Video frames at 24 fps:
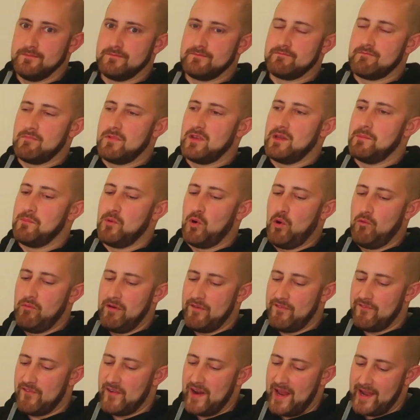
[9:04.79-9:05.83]
the more
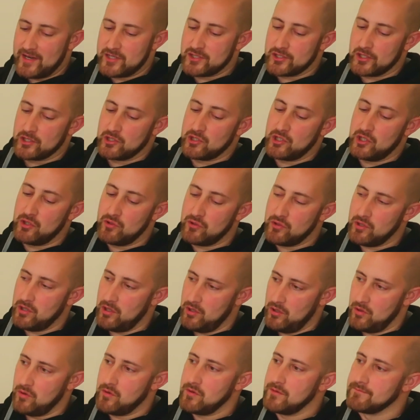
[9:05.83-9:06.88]
reflection you
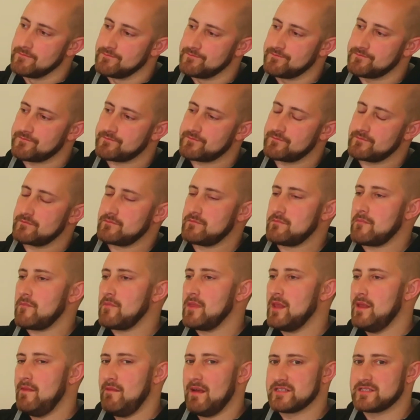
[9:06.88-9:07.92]
do,
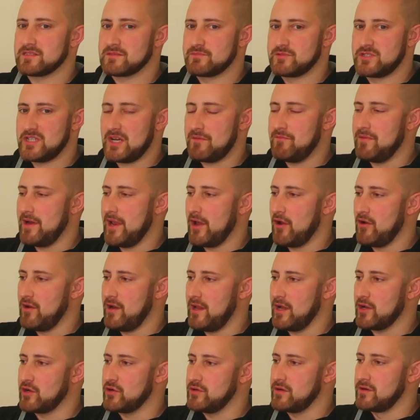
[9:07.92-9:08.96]
that's generally only a
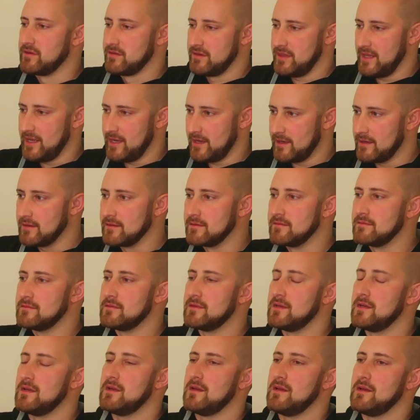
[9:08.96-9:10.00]
good thing.
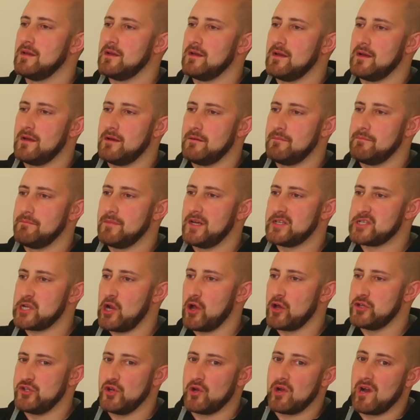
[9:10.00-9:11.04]
As long as
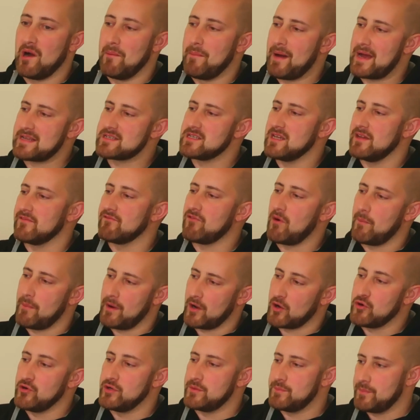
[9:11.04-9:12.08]
you come at it from a
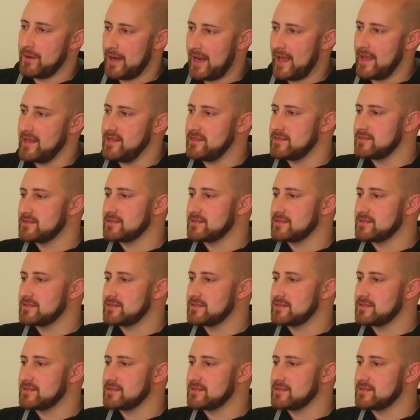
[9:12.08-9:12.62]
good place.